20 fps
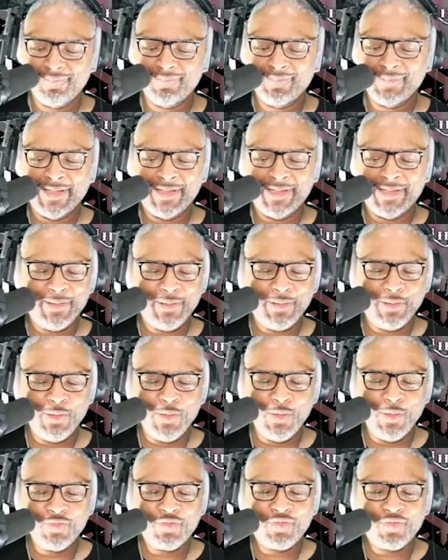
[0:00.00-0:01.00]
an
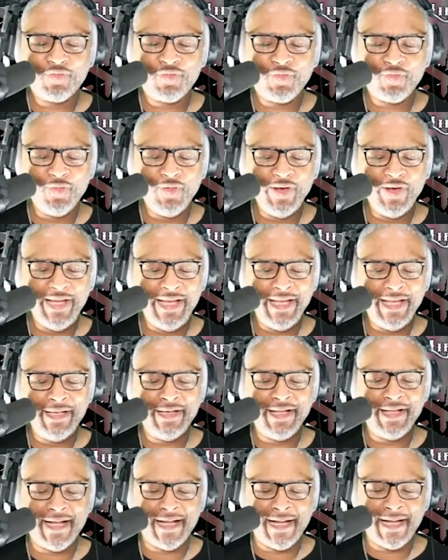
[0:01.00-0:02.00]
old
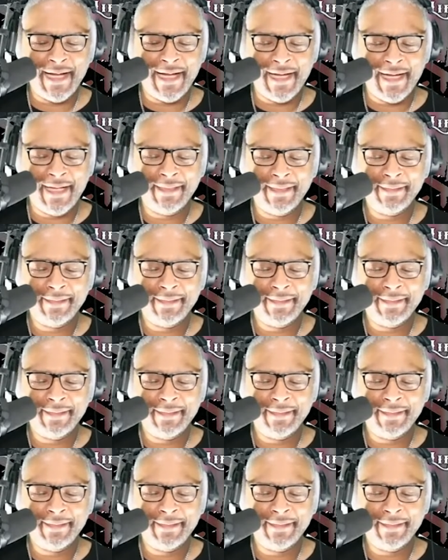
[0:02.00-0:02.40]
friend, yeah. huh?